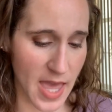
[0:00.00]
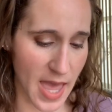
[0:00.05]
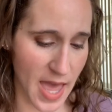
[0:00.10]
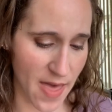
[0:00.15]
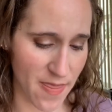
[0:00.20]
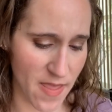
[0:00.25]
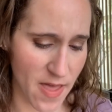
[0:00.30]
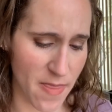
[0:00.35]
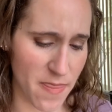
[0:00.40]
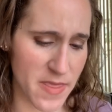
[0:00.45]

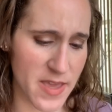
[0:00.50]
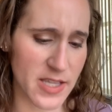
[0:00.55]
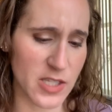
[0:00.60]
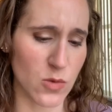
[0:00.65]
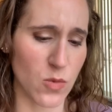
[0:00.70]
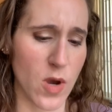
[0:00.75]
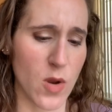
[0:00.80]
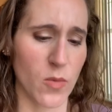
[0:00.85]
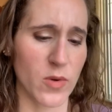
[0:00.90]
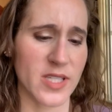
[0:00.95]
And then this
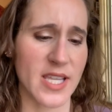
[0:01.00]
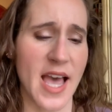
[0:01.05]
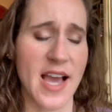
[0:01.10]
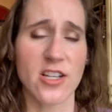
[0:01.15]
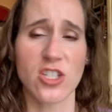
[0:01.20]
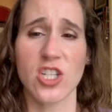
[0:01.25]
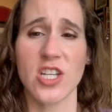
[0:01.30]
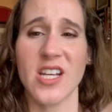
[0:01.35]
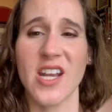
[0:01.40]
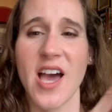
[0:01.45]
one was
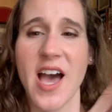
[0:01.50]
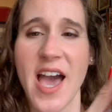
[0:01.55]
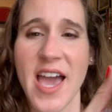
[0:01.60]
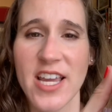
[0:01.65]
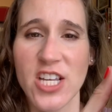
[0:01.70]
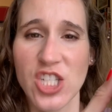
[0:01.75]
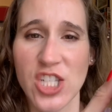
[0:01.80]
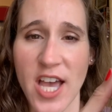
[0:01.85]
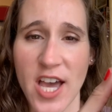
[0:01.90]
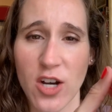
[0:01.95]
actually an
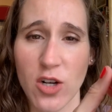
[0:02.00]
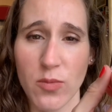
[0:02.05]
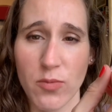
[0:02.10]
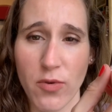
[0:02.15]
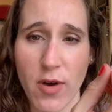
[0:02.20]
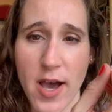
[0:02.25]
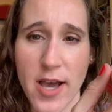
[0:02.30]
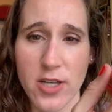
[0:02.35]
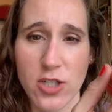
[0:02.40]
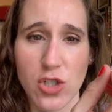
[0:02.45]
eyeshadow
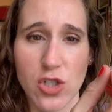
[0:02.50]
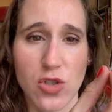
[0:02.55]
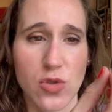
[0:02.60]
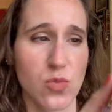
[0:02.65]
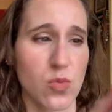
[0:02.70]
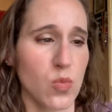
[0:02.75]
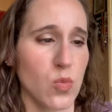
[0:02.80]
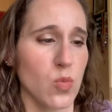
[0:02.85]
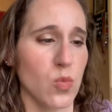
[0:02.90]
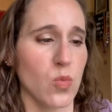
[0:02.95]
brush
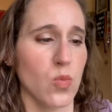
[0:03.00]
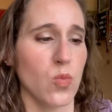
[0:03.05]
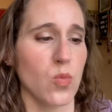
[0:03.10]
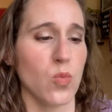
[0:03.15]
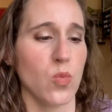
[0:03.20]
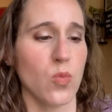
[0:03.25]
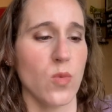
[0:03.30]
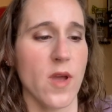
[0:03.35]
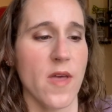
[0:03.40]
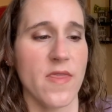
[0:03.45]

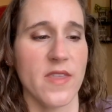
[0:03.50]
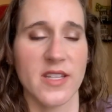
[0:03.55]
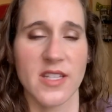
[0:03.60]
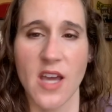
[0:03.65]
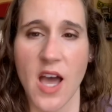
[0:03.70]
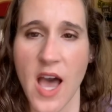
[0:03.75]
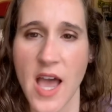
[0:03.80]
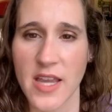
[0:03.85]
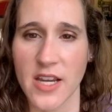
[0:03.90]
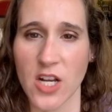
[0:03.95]
in the
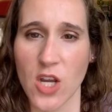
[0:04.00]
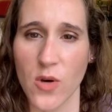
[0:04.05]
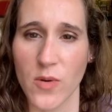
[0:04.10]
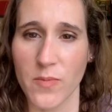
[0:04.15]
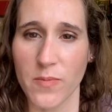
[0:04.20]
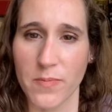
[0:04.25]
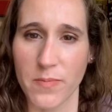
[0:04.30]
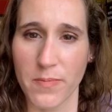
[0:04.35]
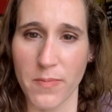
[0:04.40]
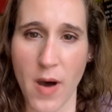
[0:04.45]
top, you know,
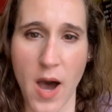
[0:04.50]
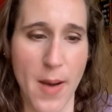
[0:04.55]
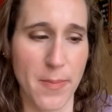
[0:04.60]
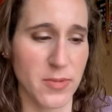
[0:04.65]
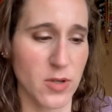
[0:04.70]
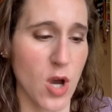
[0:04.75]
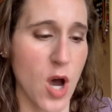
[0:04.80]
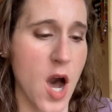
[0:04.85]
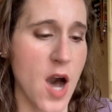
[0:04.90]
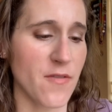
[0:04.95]

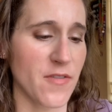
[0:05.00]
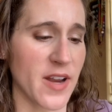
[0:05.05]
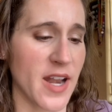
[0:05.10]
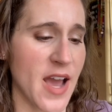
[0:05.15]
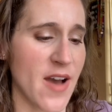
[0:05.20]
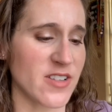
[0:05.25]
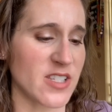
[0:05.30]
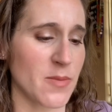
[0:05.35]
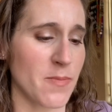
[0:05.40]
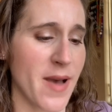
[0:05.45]
popped off and
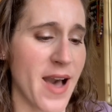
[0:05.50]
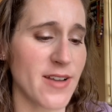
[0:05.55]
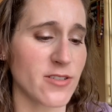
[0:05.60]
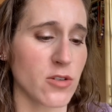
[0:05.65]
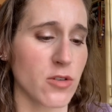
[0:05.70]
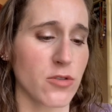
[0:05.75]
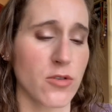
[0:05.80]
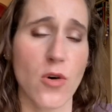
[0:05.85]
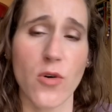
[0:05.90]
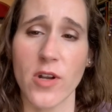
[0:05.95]
I was about
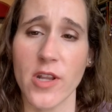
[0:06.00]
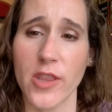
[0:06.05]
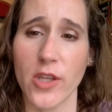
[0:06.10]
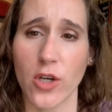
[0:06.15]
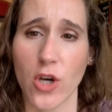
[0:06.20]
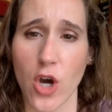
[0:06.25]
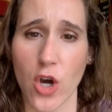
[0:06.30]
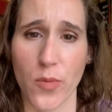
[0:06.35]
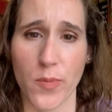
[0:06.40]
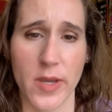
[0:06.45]
to throw it in the
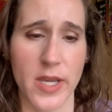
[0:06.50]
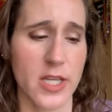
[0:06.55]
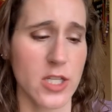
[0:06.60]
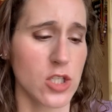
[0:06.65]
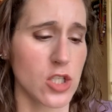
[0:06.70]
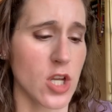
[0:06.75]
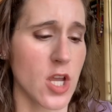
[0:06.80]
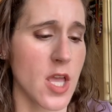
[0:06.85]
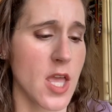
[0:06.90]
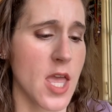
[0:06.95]

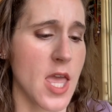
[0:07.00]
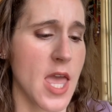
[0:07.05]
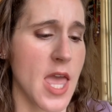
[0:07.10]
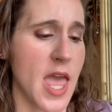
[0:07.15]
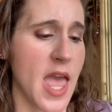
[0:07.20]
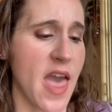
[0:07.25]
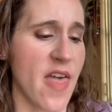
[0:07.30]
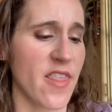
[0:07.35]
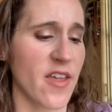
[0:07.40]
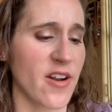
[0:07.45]
garbage
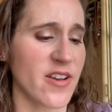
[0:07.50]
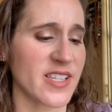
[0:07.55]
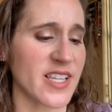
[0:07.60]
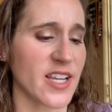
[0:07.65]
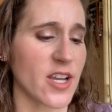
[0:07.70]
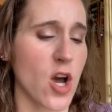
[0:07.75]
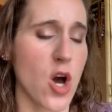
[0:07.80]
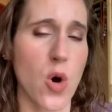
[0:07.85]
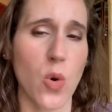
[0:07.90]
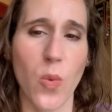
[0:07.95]
and then I was
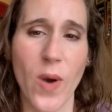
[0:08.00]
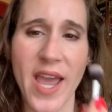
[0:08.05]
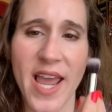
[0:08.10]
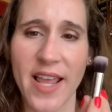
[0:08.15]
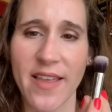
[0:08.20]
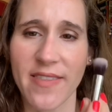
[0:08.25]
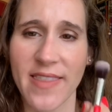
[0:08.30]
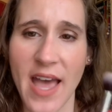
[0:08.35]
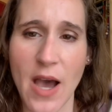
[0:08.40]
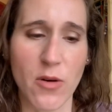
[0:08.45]
like, oh,
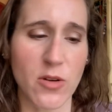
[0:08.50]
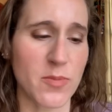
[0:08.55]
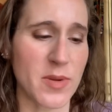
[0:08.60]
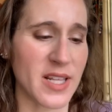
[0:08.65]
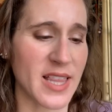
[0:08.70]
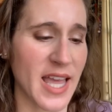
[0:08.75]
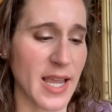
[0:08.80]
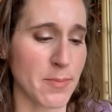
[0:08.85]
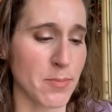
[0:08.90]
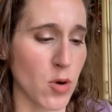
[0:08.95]
wait, that would be
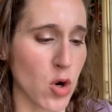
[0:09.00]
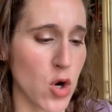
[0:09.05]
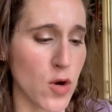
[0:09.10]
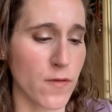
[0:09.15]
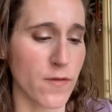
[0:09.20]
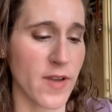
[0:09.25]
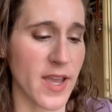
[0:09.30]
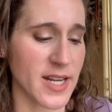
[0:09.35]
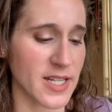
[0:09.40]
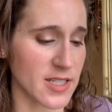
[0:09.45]
like
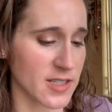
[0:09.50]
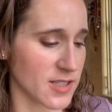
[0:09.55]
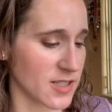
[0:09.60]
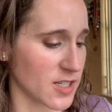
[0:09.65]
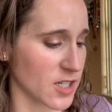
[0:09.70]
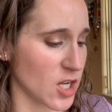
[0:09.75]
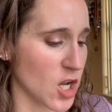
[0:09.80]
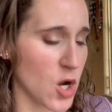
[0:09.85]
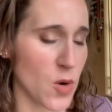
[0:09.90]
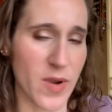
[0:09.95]
perfect
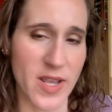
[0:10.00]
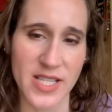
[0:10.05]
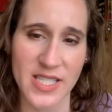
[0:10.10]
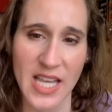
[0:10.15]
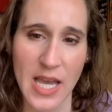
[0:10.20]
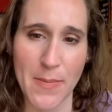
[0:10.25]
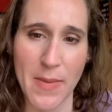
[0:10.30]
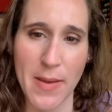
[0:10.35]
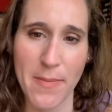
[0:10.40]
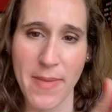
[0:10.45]
to go
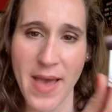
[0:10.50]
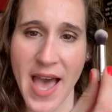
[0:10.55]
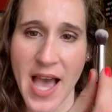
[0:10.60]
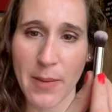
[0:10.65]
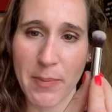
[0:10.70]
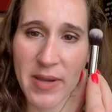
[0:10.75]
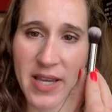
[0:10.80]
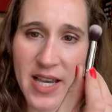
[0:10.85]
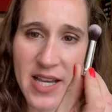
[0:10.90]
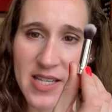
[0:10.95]
inside my
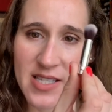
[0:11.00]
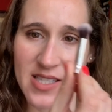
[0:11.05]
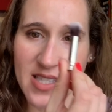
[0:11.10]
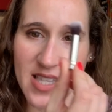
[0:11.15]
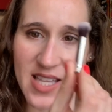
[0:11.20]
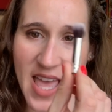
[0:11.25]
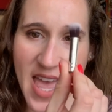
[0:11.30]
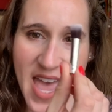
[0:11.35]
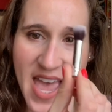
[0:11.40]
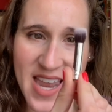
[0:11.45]
bag because
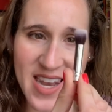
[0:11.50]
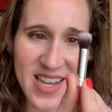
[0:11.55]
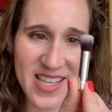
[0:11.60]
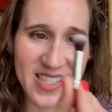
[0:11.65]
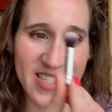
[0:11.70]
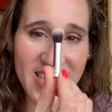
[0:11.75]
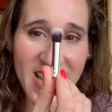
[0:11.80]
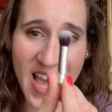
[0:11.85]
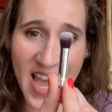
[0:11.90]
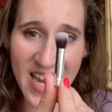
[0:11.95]
the head
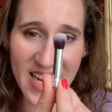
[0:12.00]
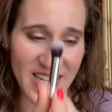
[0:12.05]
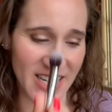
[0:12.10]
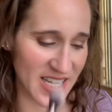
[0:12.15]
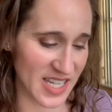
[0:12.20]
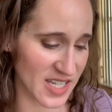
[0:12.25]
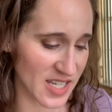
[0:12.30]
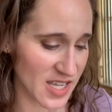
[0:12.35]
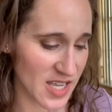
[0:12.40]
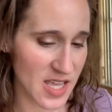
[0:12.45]
is
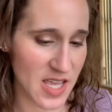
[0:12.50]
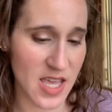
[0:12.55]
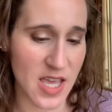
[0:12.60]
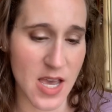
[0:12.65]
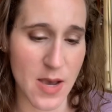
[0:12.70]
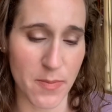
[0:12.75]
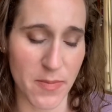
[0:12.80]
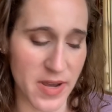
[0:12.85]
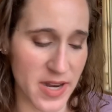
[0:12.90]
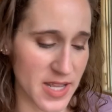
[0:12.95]
tiny,
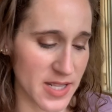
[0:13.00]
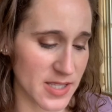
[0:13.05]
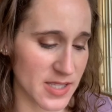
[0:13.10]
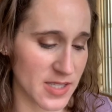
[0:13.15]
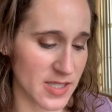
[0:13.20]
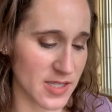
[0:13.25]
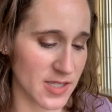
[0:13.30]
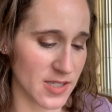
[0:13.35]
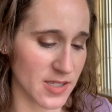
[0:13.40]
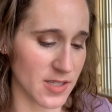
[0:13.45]
but
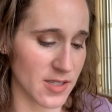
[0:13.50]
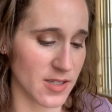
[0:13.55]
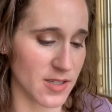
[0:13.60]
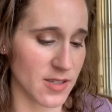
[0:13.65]
it's